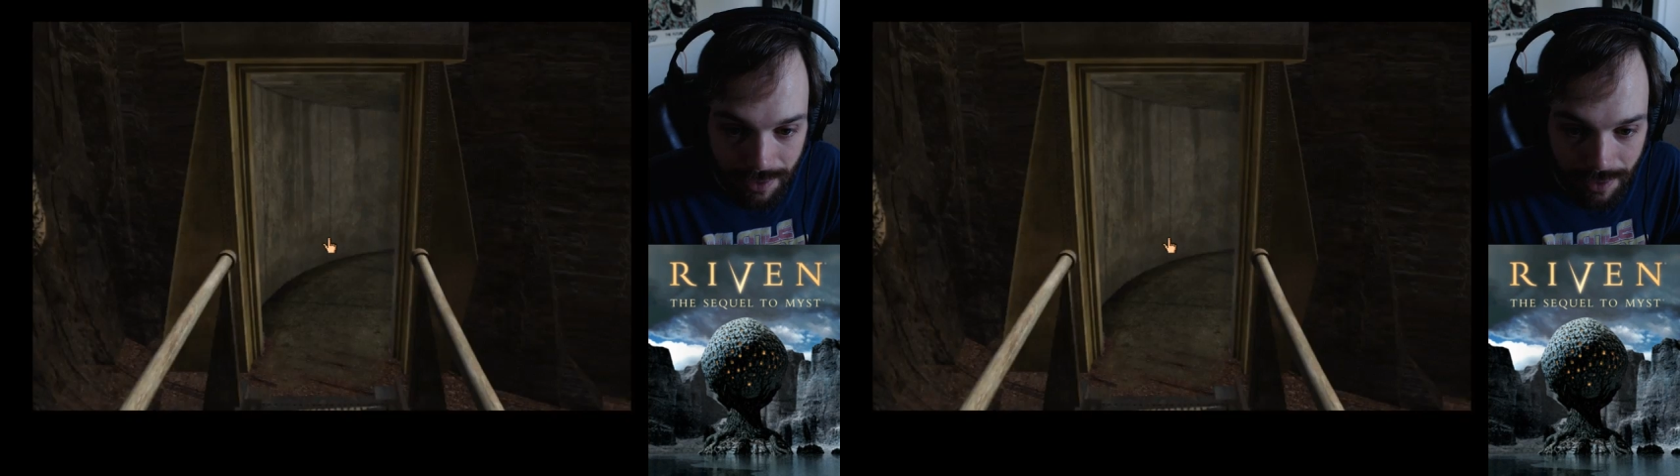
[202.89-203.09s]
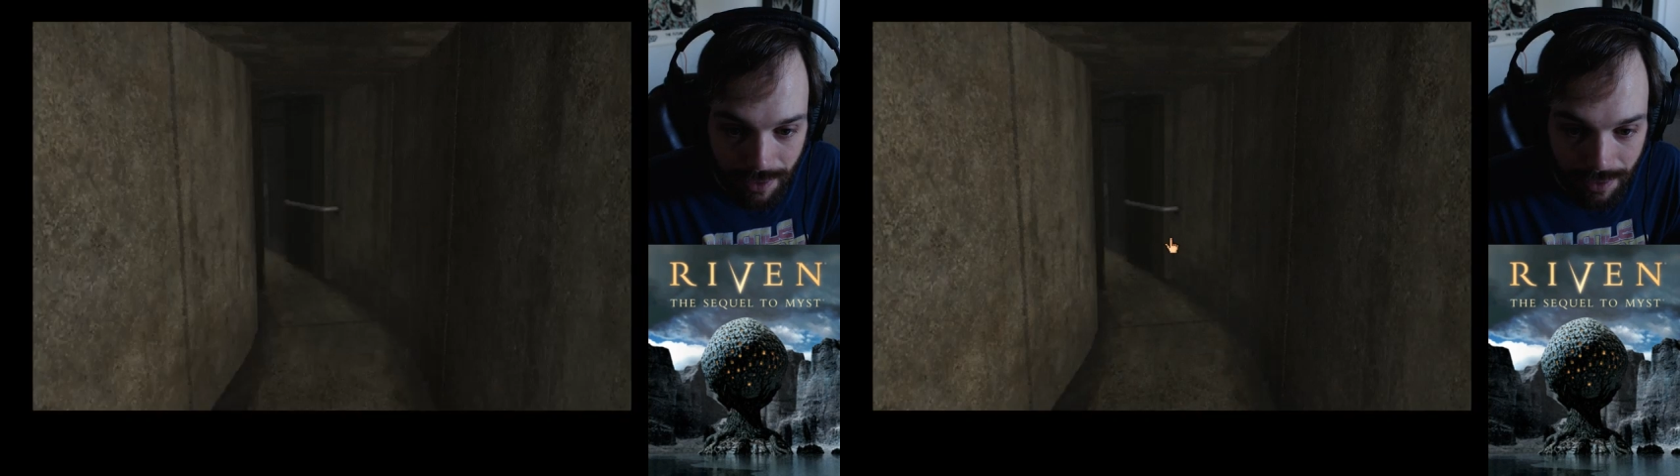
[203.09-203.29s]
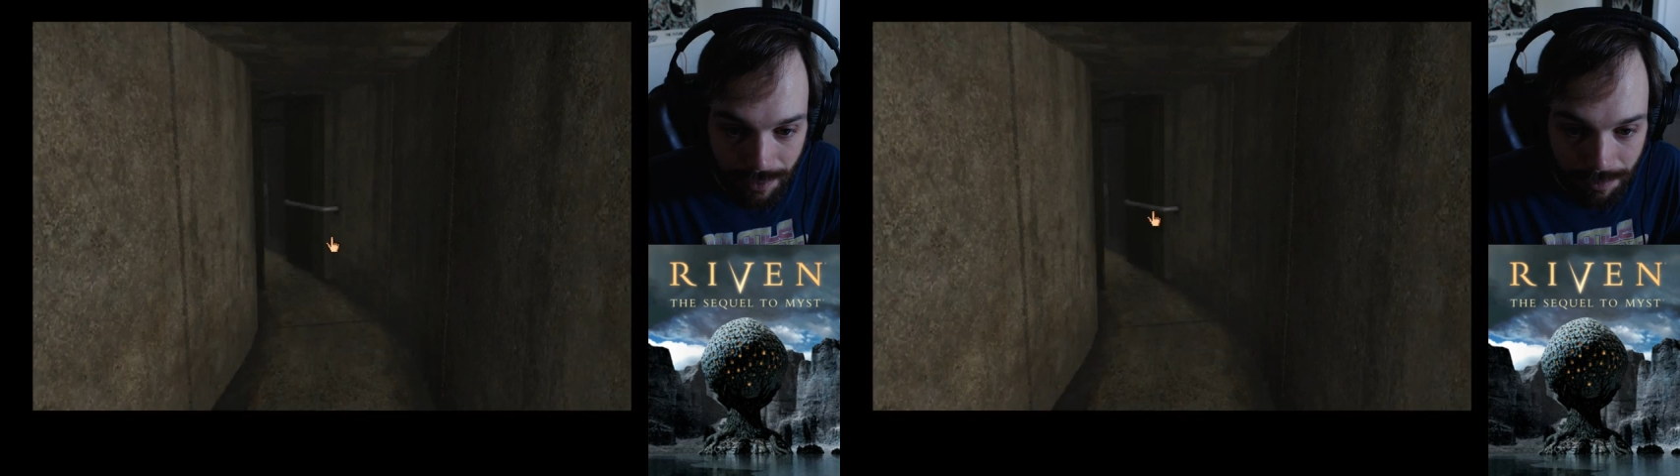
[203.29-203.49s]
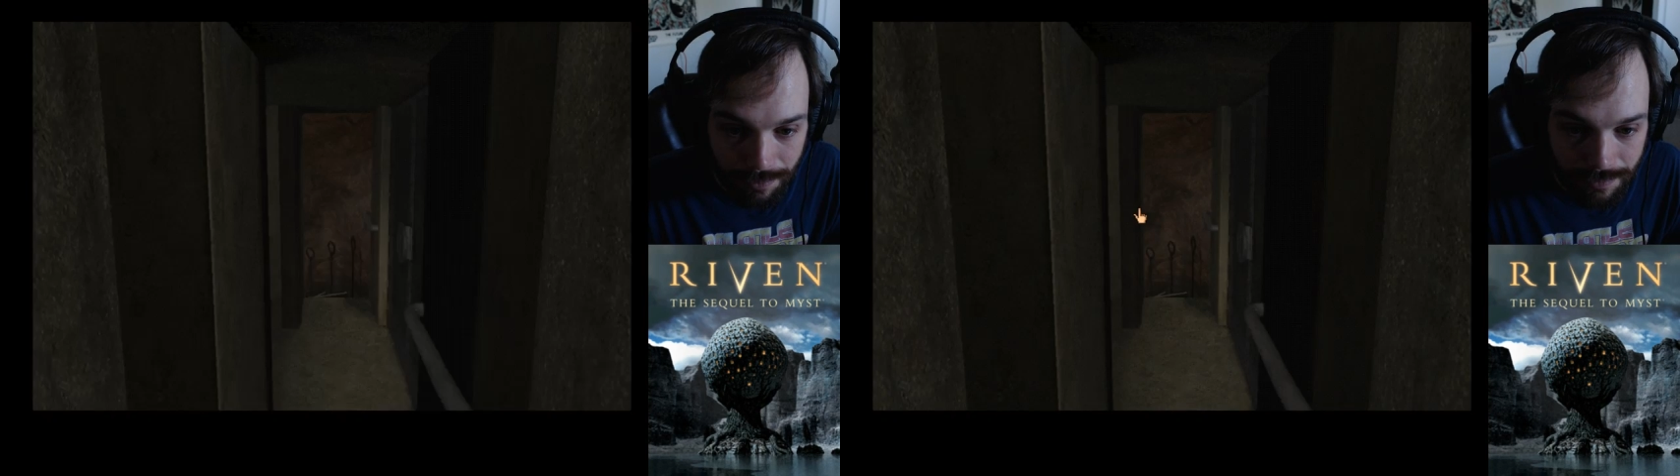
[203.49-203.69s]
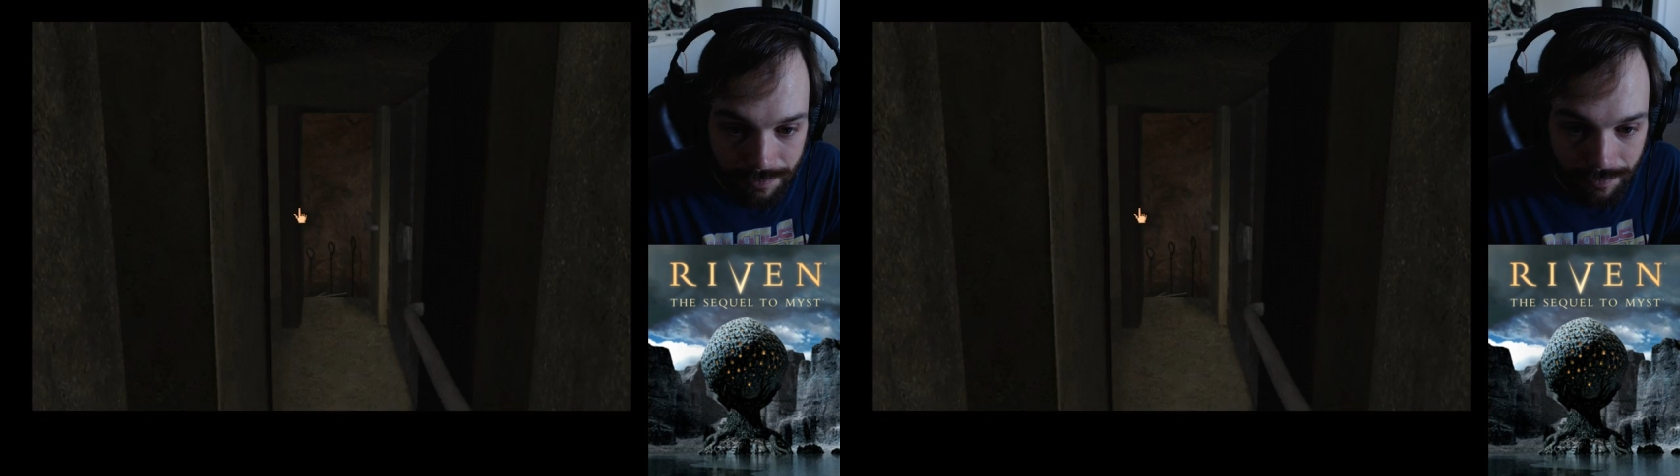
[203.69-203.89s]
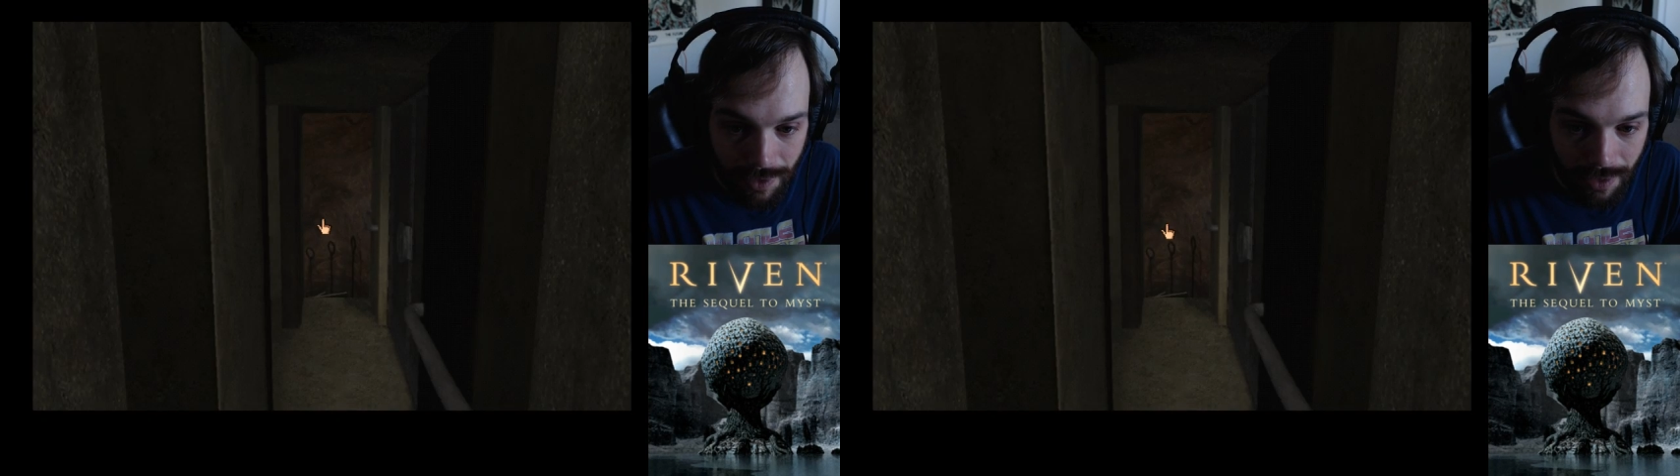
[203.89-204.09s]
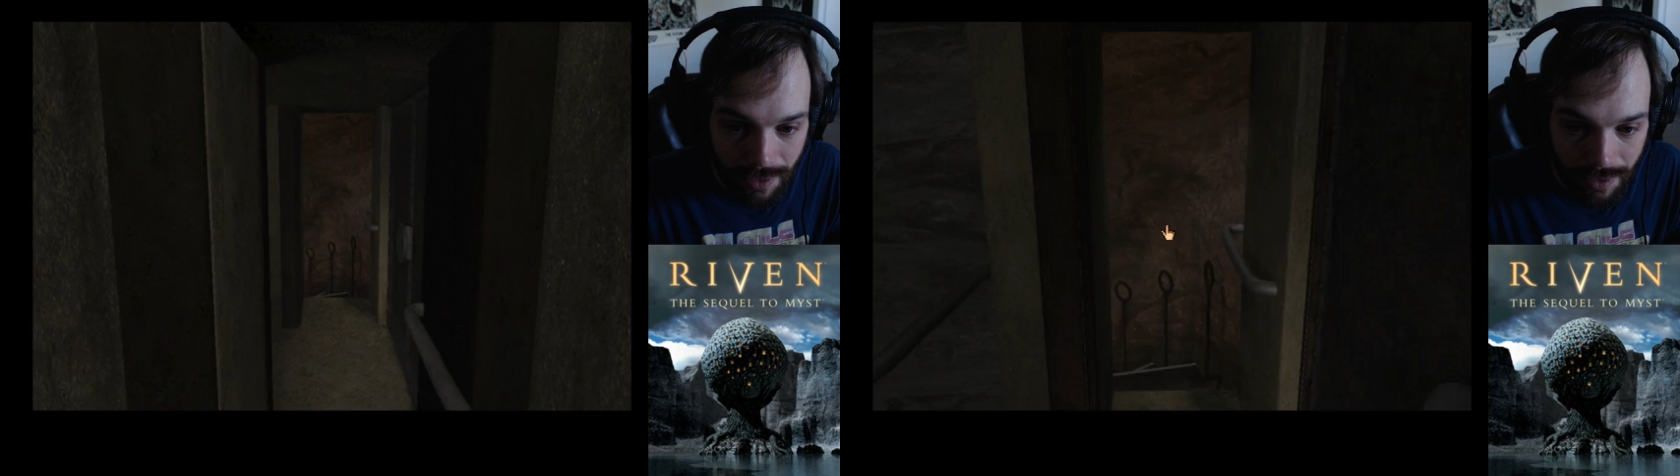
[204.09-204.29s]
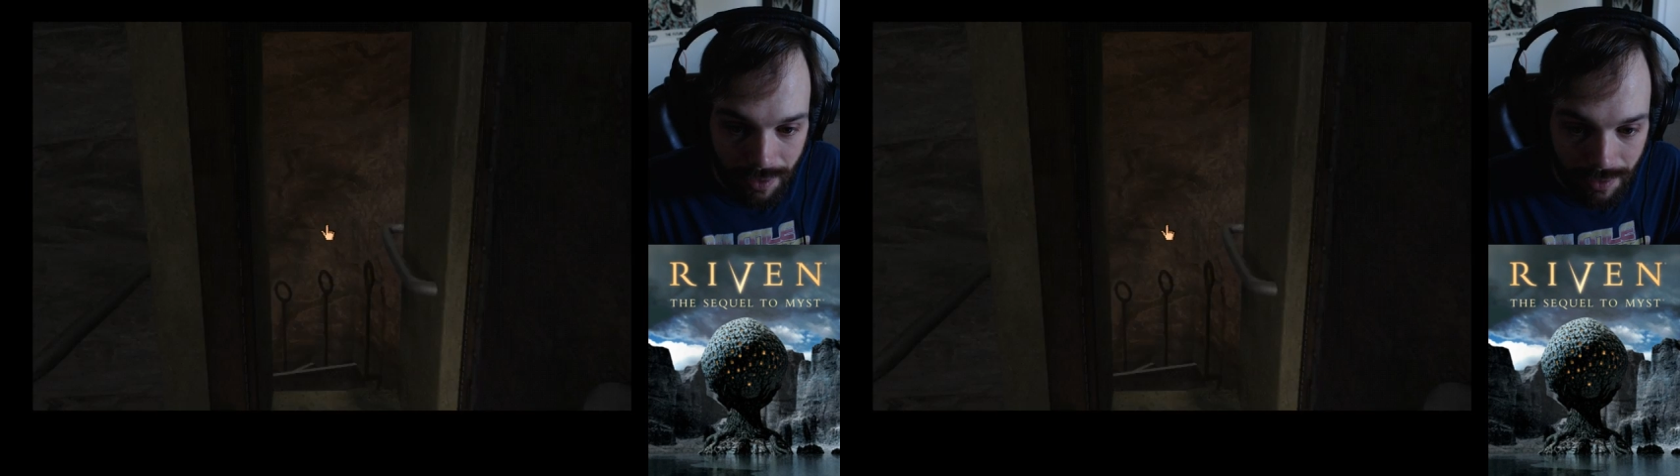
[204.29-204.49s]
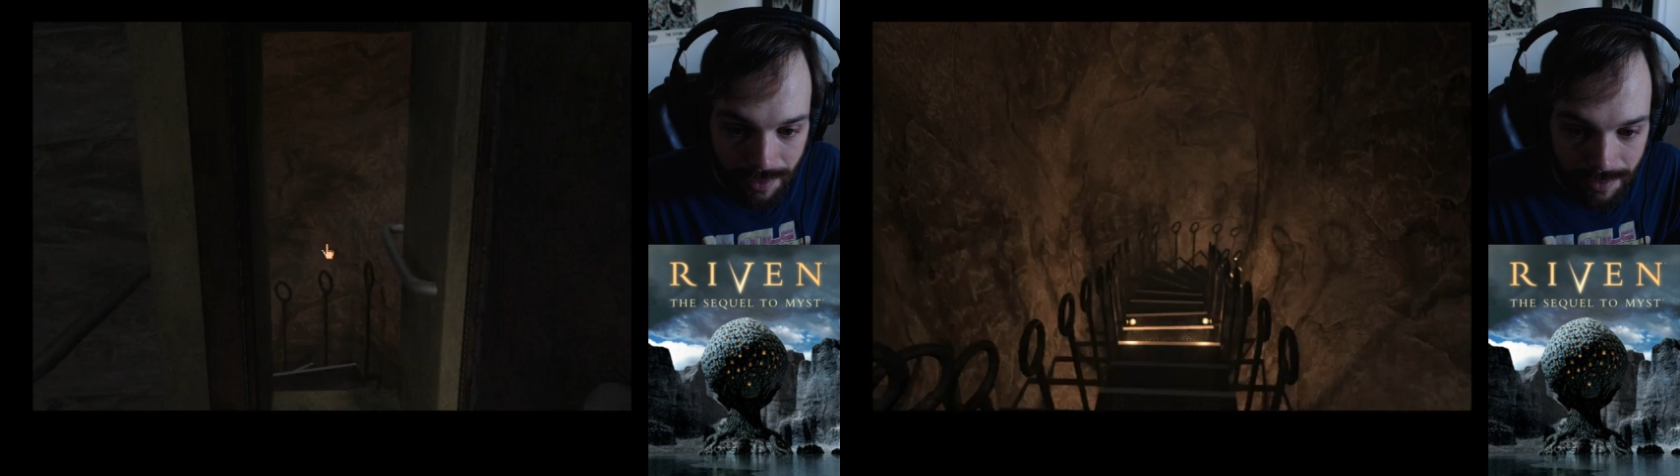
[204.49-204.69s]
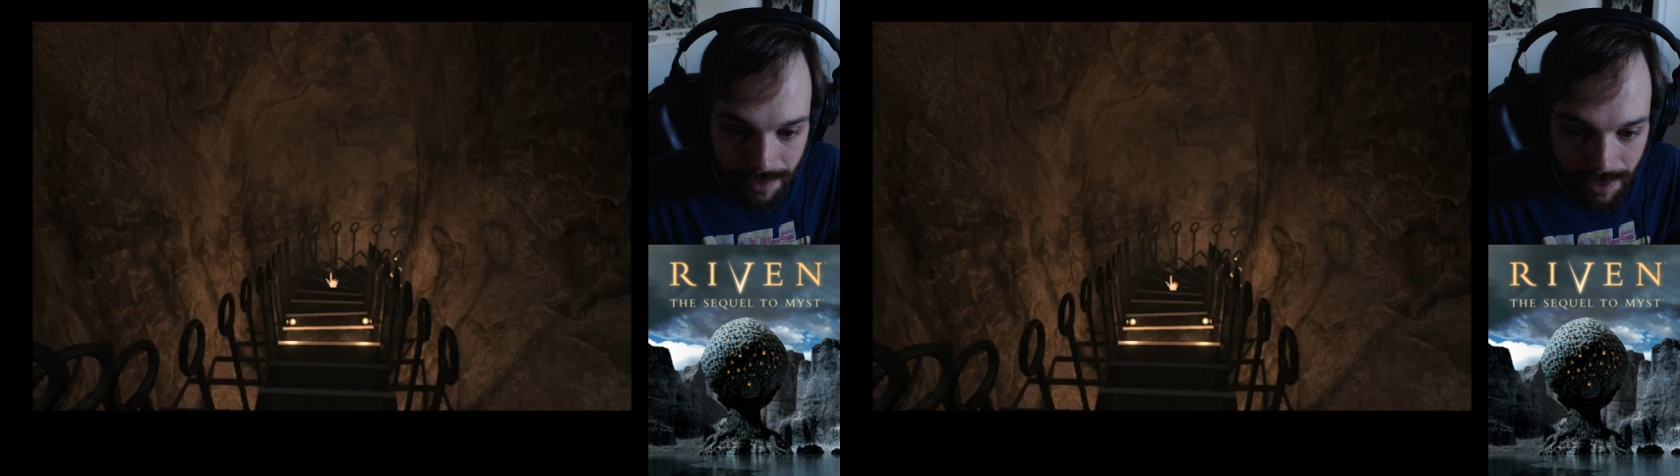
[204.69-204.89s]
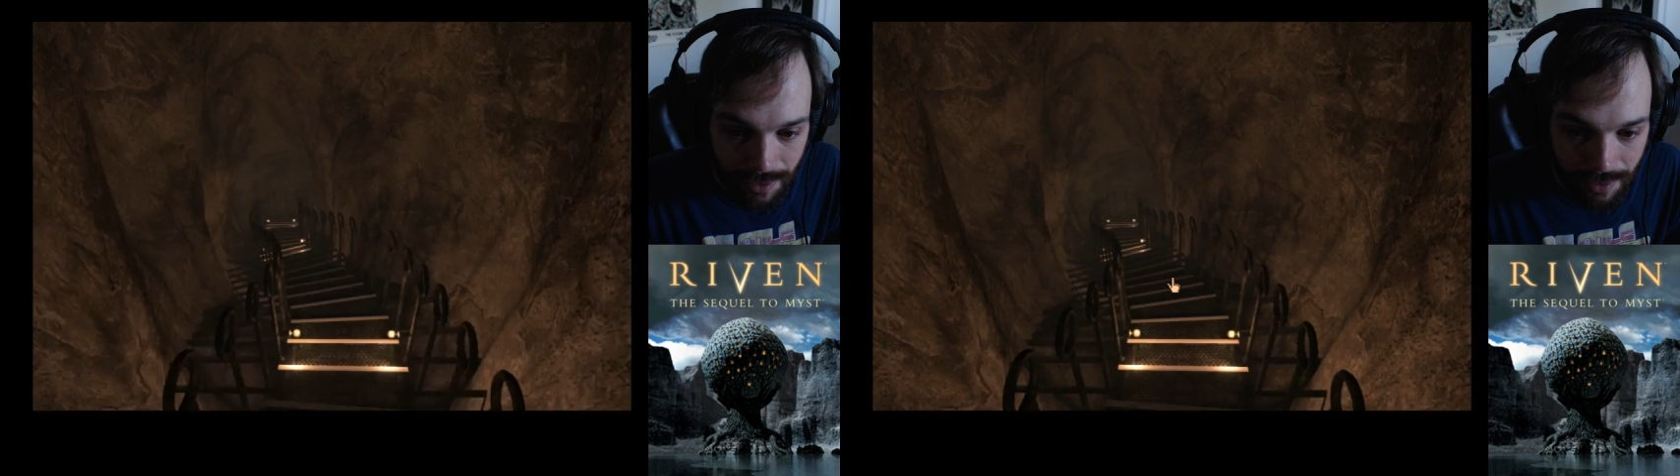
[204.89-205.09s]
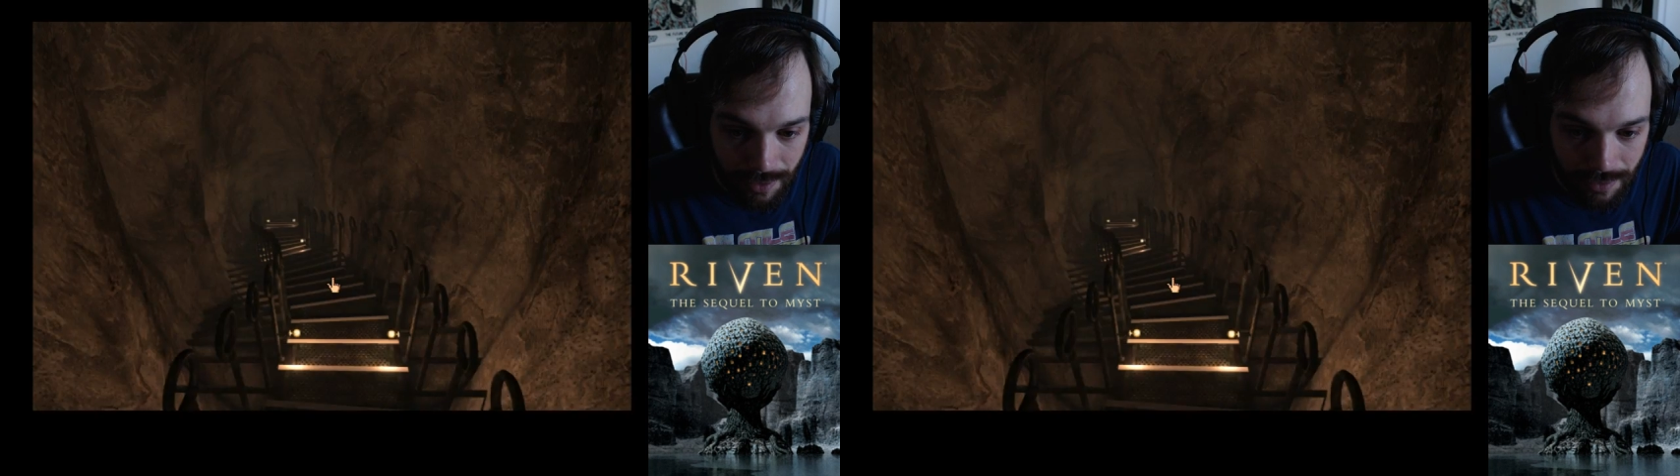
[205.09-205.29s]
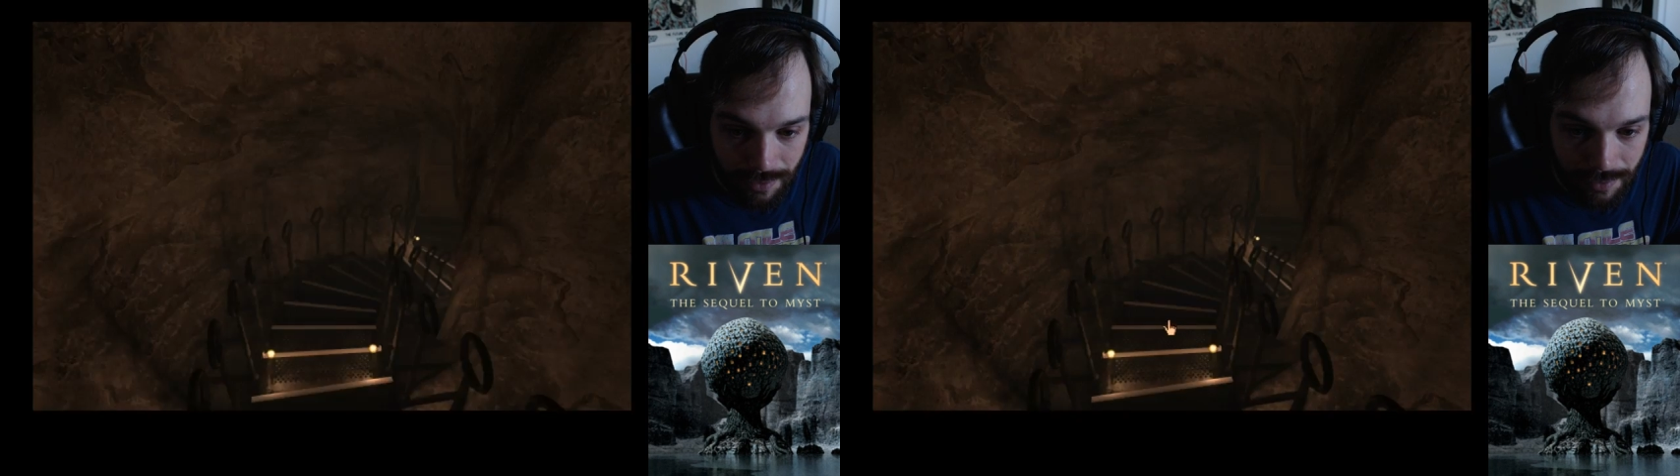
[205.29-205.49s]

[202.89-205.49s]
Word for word: um, let's see here.